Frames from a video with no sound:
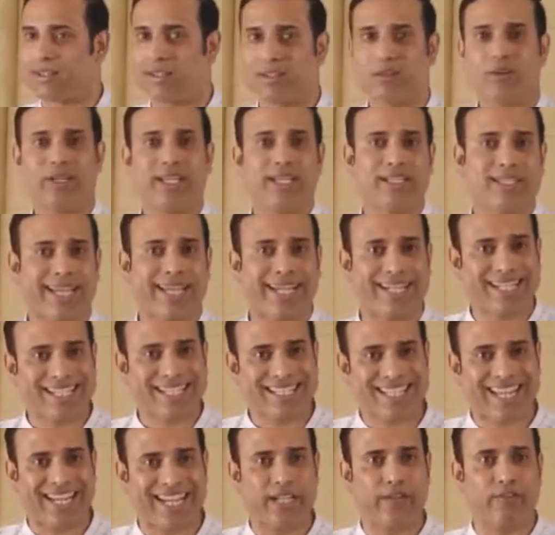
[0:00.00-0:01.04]
He's
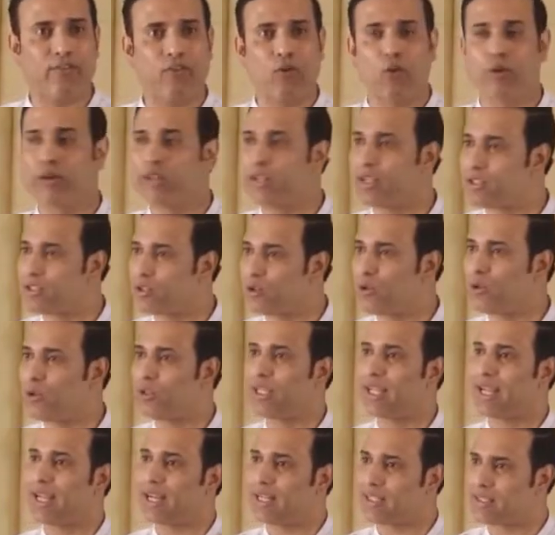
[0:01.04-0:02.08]
84 years old.
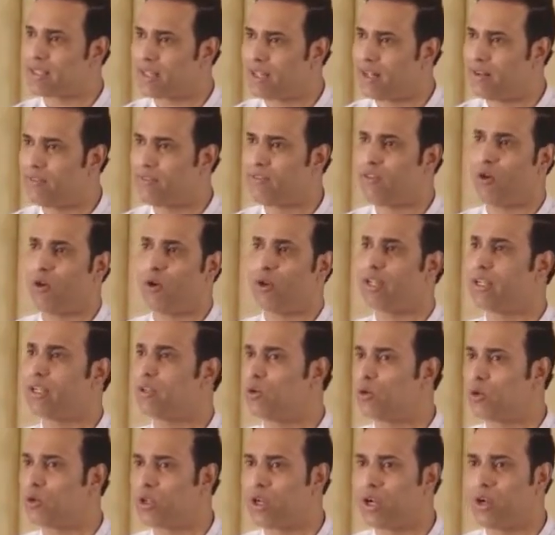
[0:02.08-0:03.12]
He had a sudden fall in
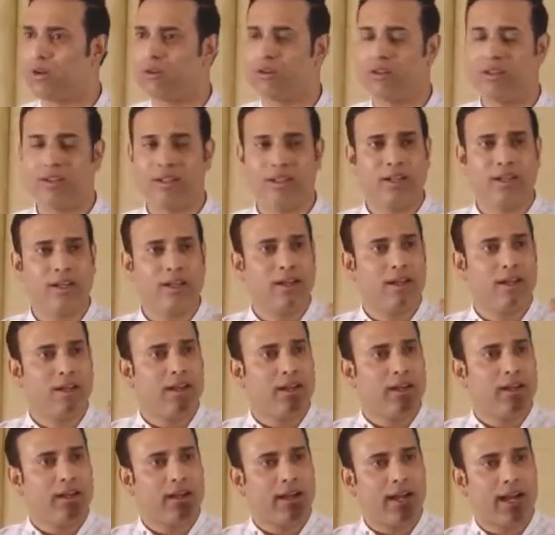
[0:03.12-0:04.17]
Gurgaon.
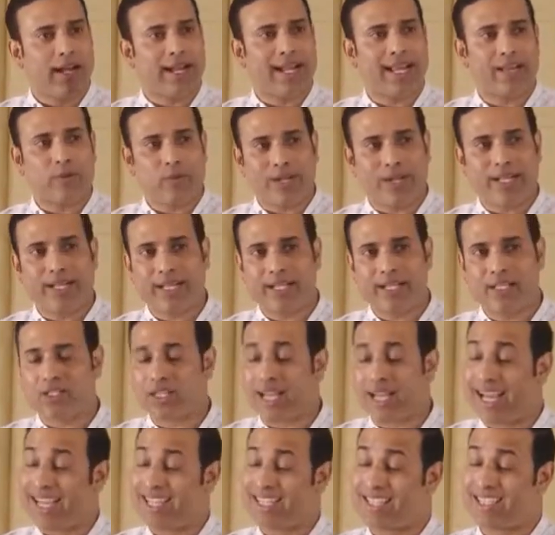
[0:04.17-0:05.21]
And I went and
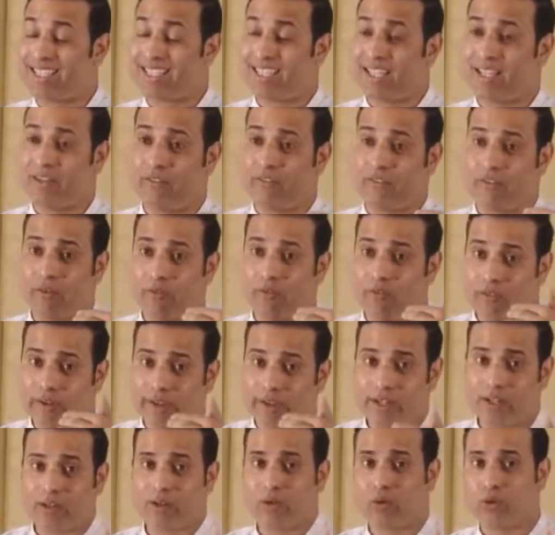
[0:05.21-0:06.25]
I seen from
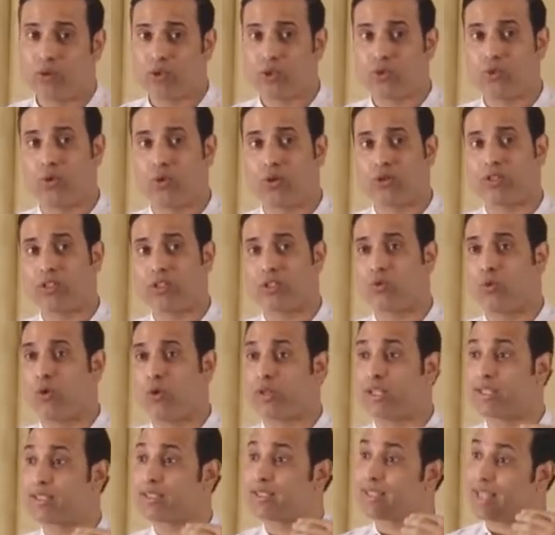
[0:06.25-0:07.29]
very close quarters
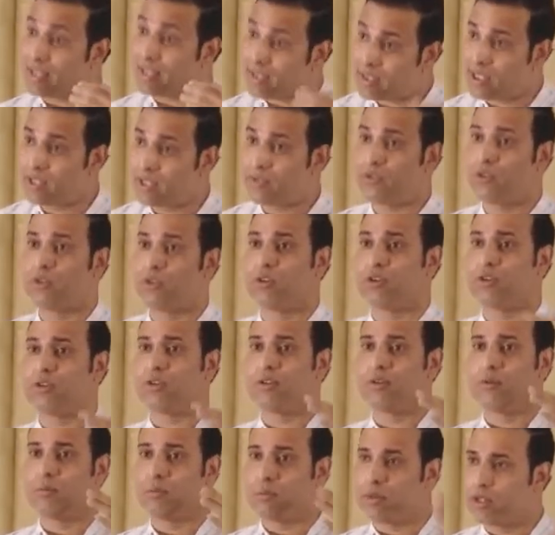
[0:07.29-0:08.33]
what a successful
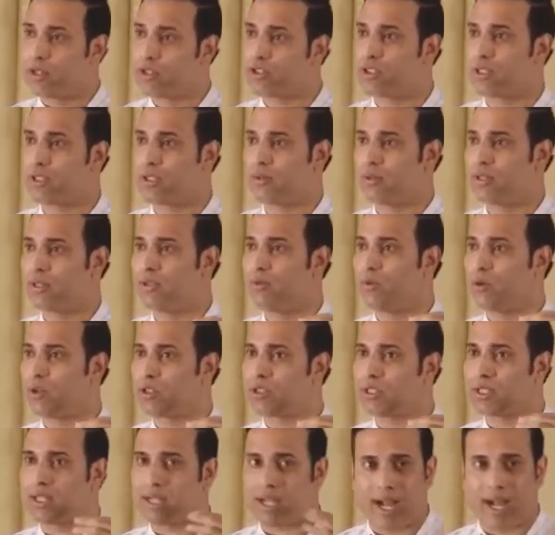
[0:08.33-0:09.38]
person. He
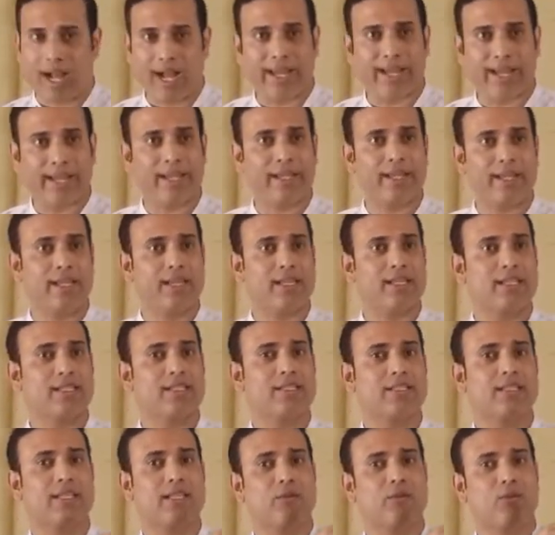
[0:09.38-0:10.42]
was in
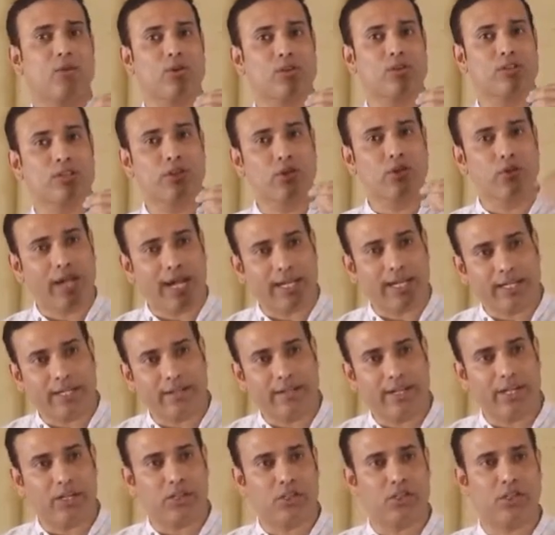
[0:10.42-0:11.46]
IAS, he was in United
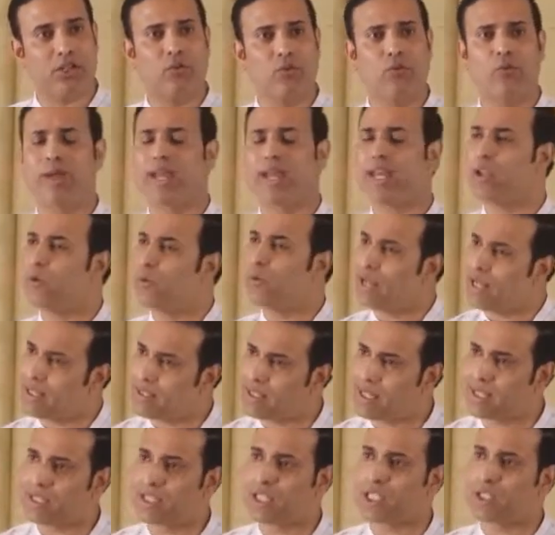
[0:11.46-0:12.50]
Nations, very, very
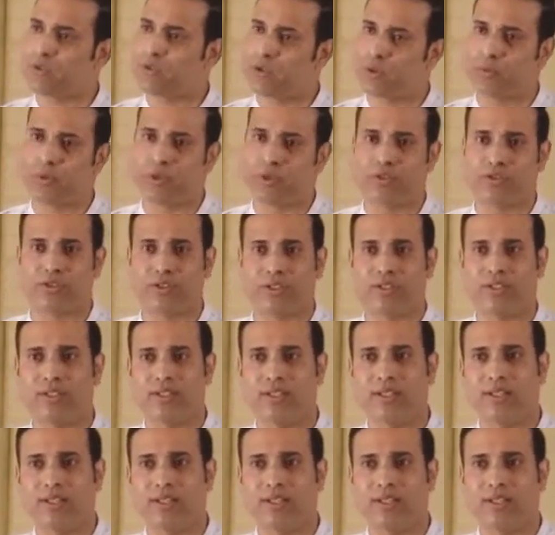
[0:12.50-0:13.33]
successful person.